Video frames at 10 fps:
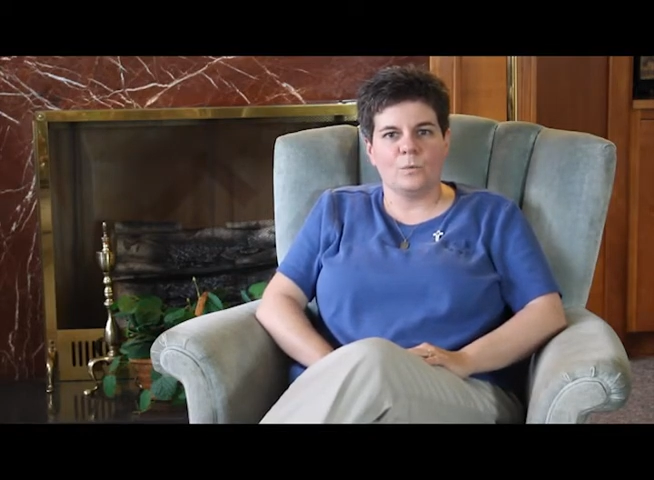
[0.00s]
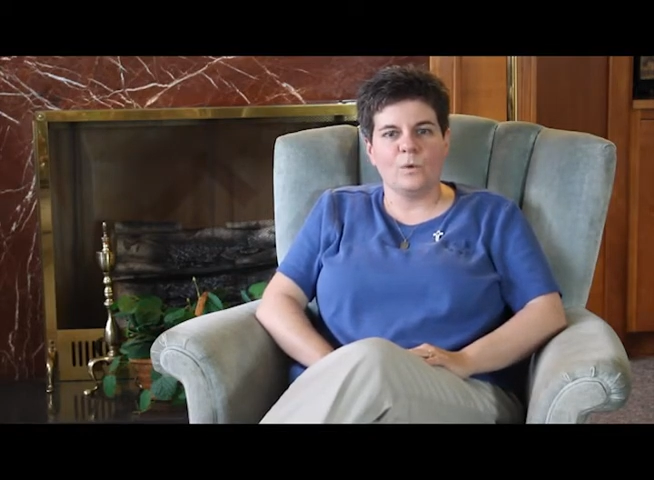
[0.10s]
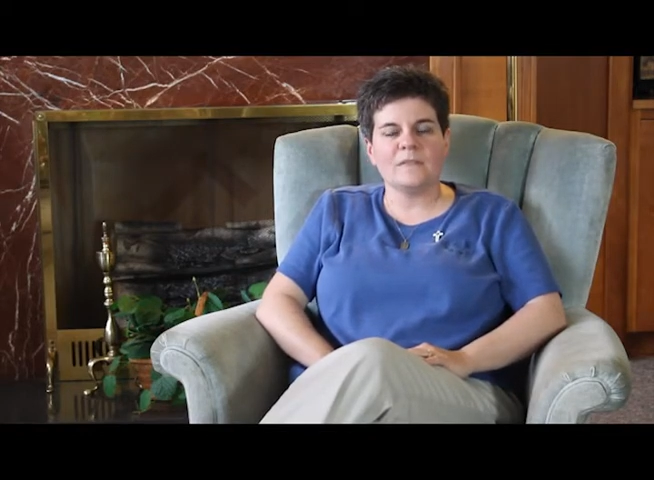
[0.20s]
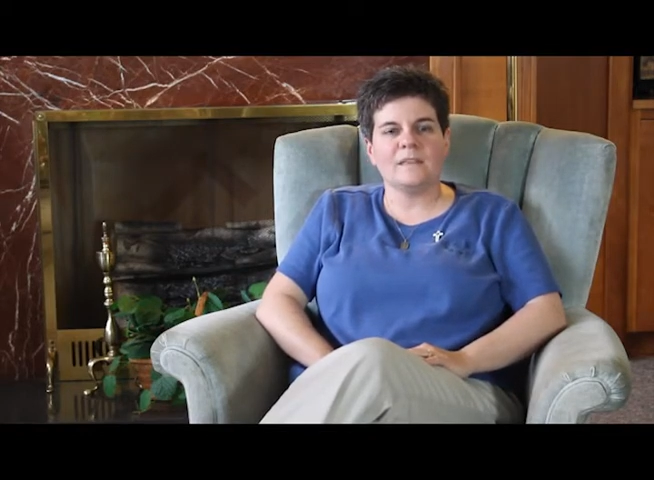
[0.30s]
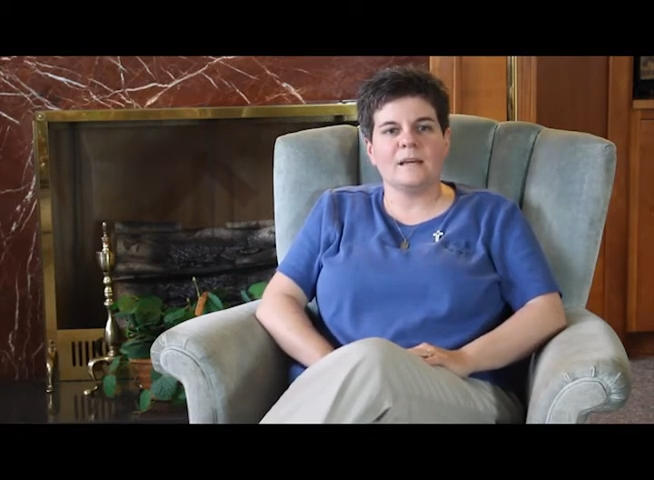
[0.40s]

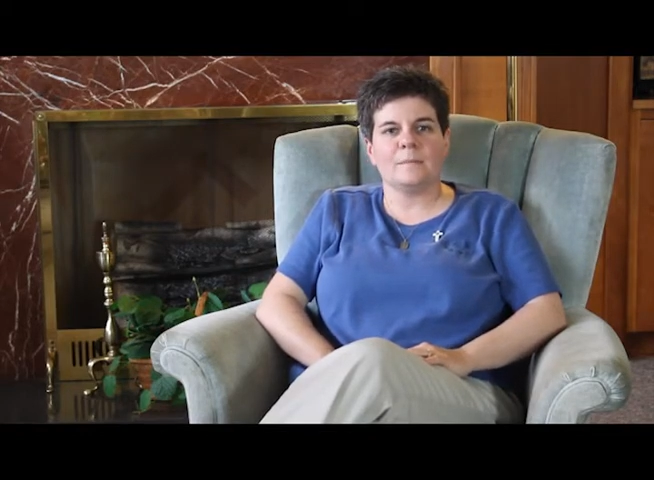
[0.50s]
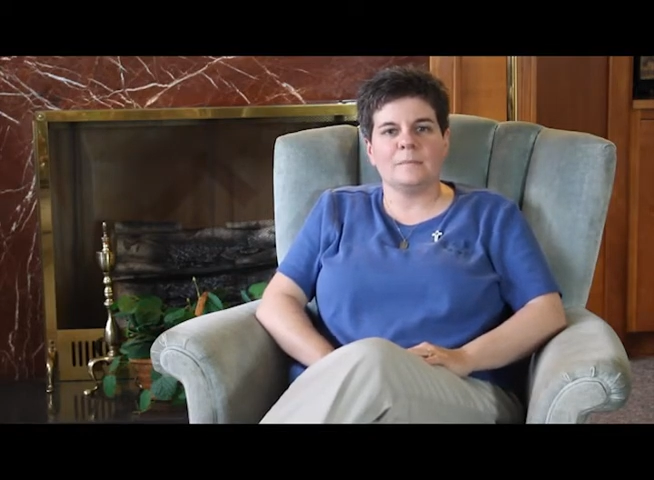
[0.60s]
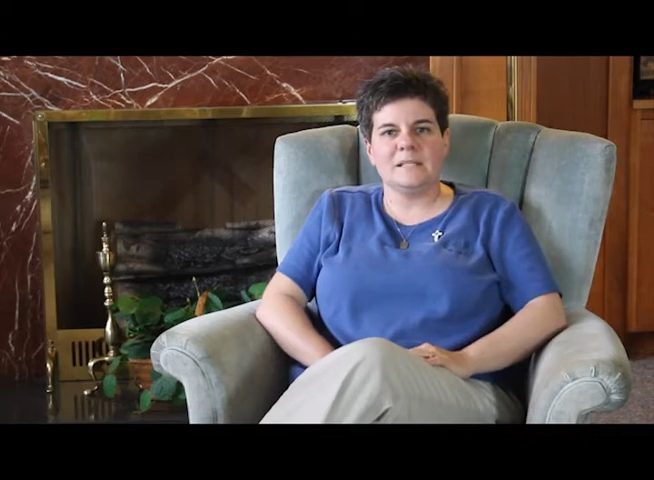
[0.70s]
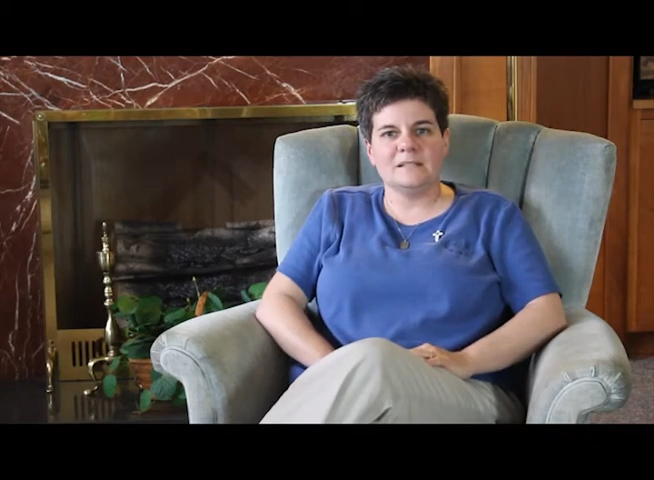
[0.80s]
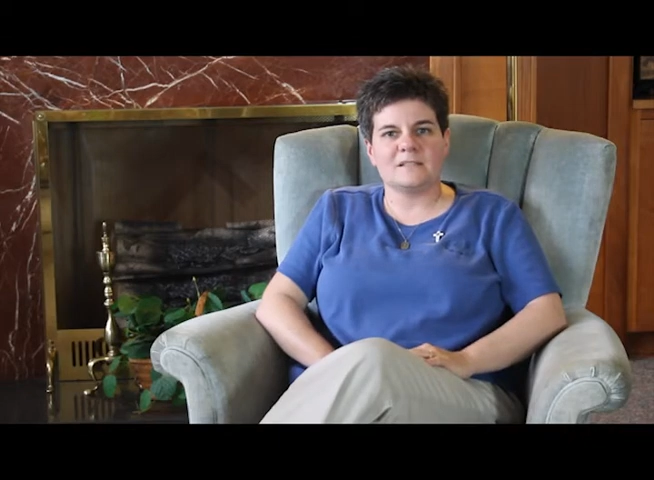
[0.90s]
what that
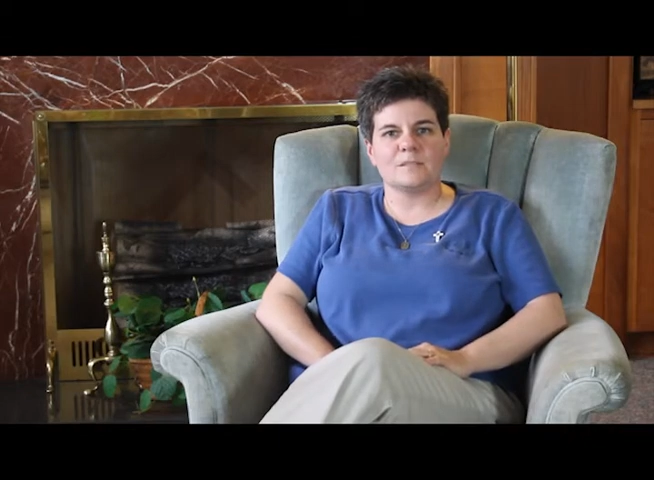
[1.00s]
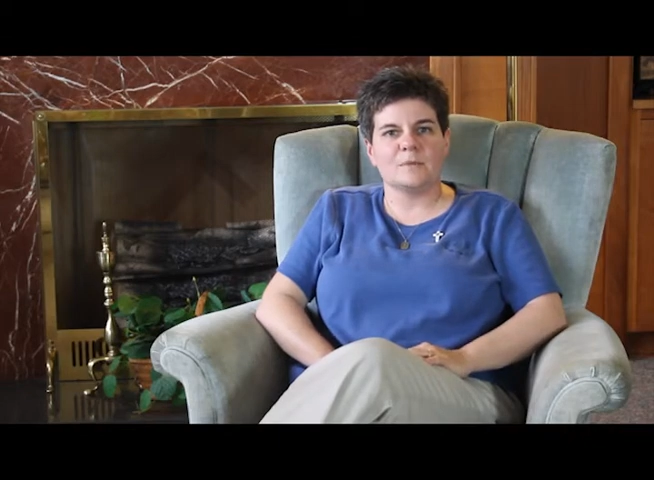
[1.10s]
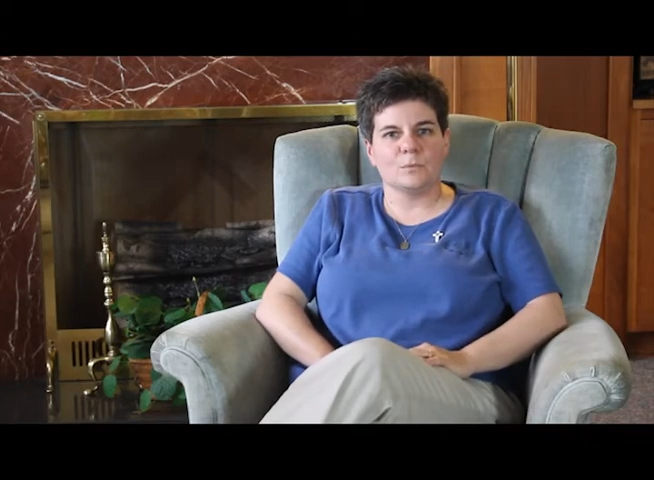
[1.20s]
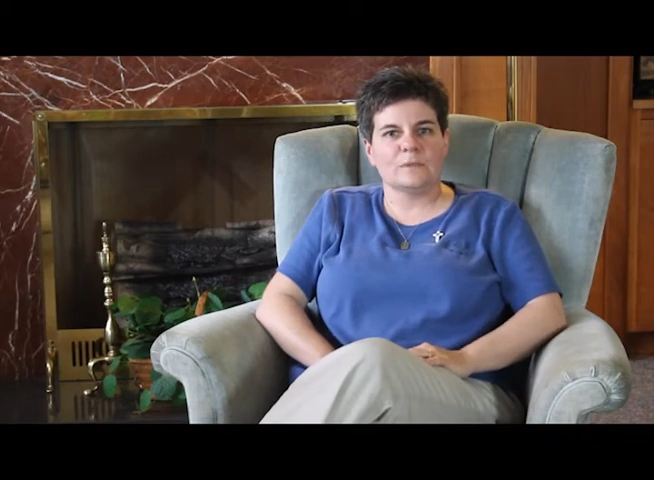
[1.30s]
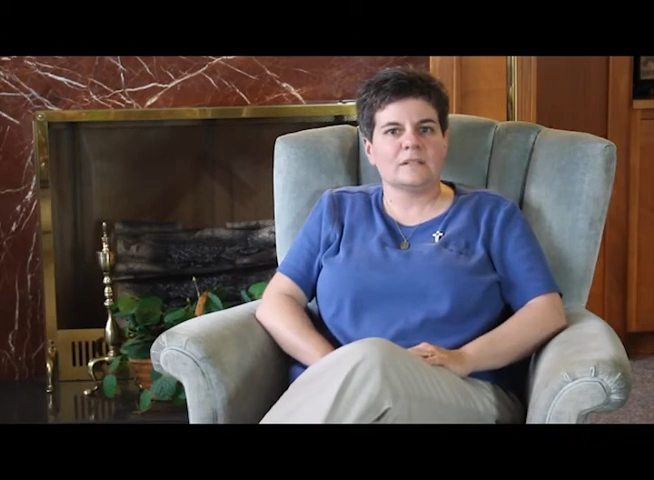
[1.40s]
means to
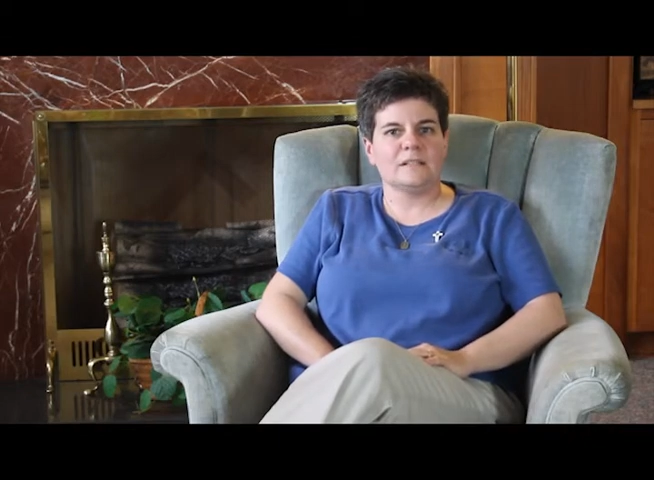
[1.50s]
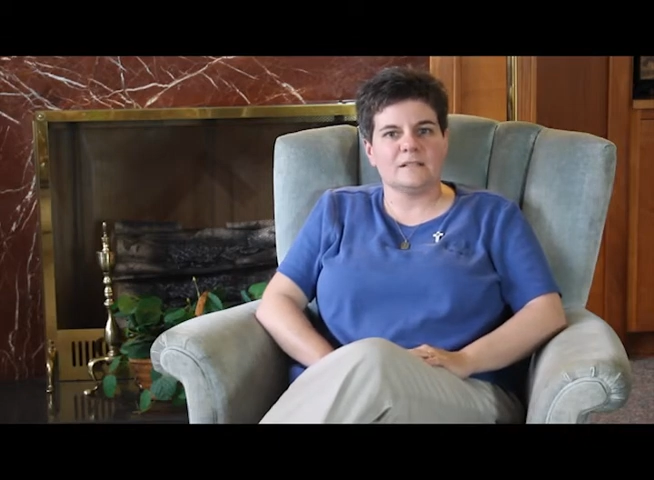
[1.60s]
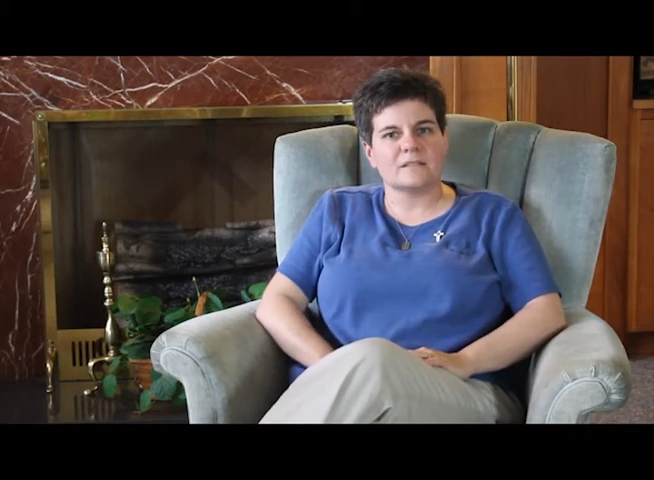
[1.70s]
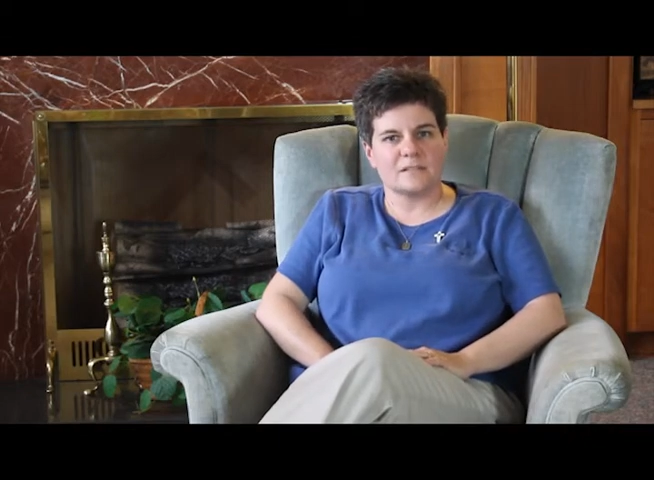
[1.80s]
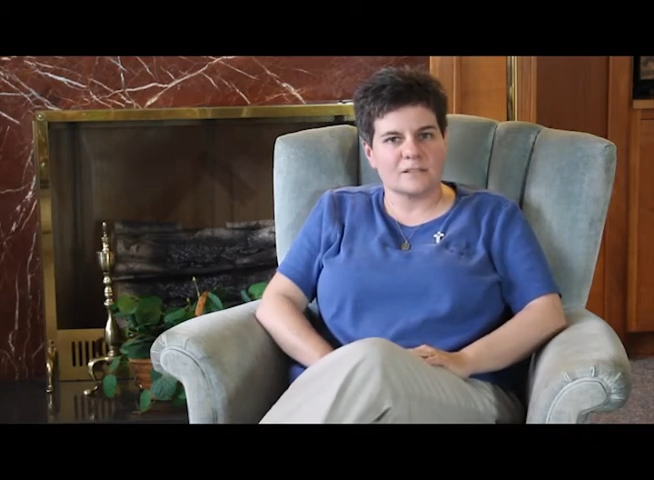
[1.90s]
me
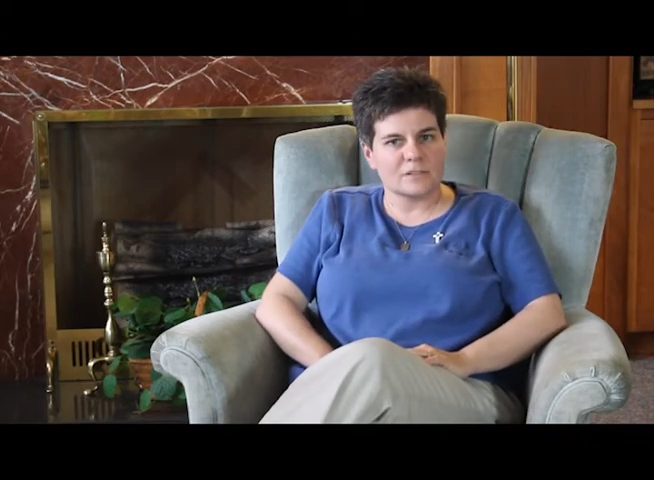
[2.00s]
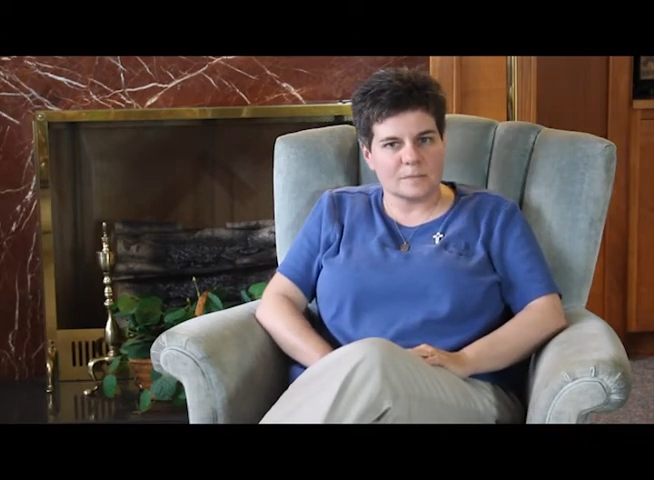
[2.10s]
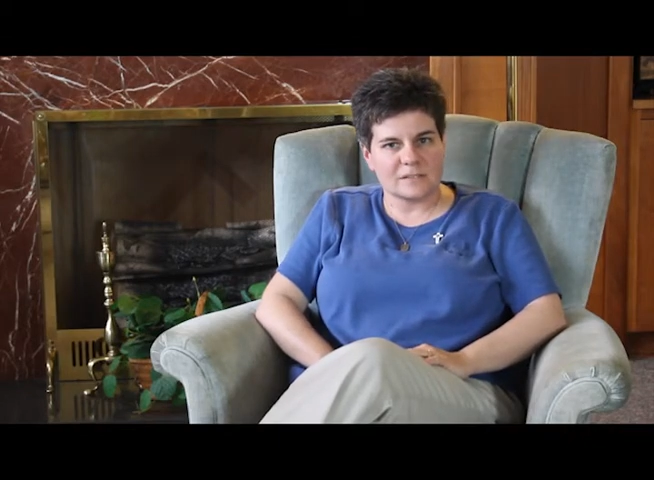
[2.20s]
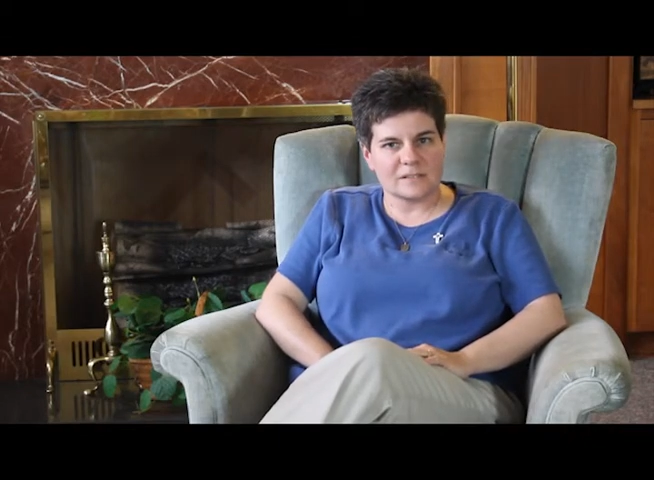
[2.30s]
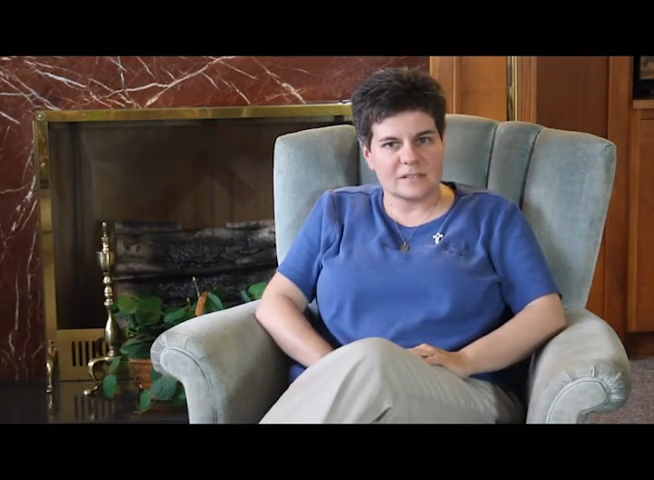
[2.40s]
really is
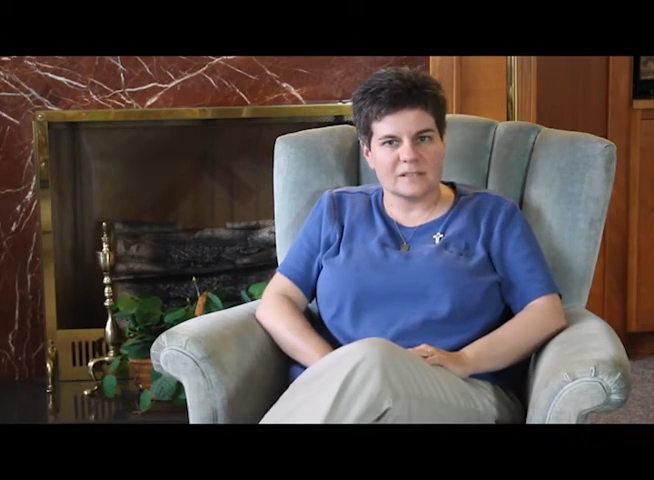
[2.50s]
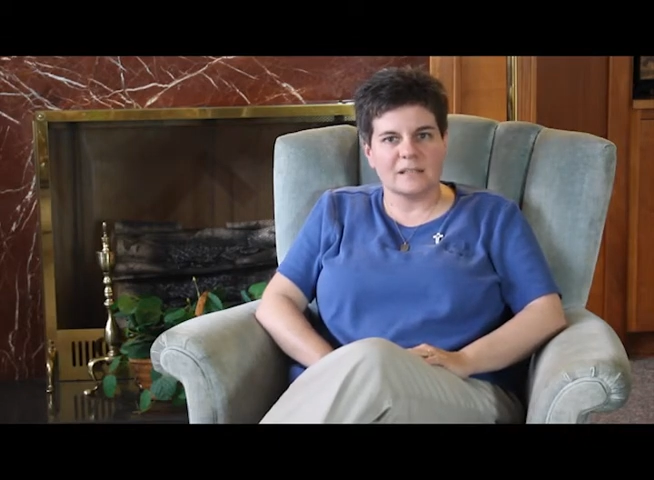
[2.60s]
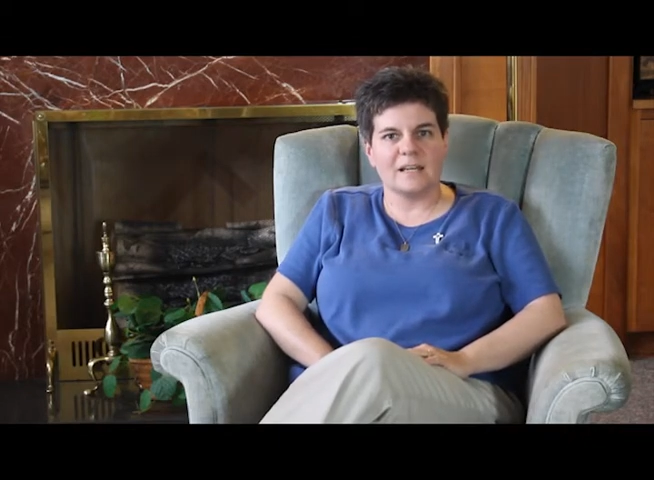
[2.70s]
intimacy.